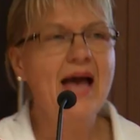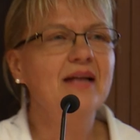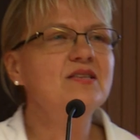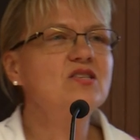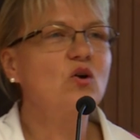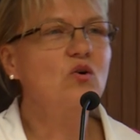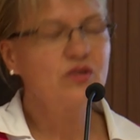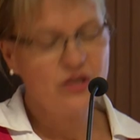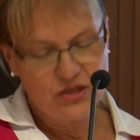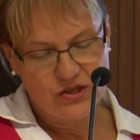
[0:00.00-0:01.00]
And
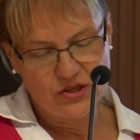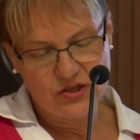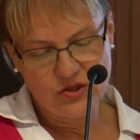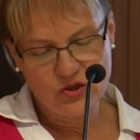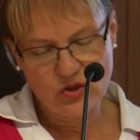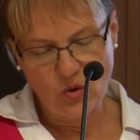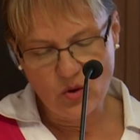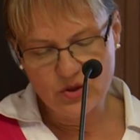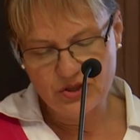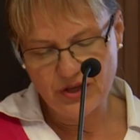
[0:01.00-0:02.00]
Saunders
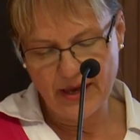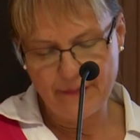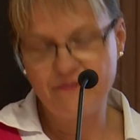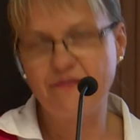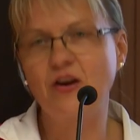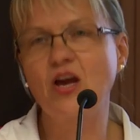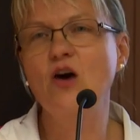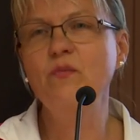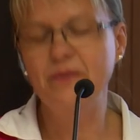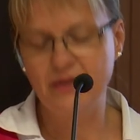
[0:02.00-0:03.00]
talked to him very
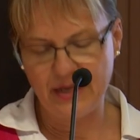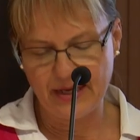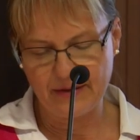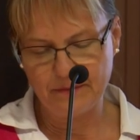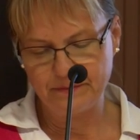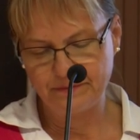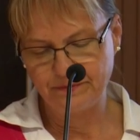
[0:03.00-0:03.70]
openly.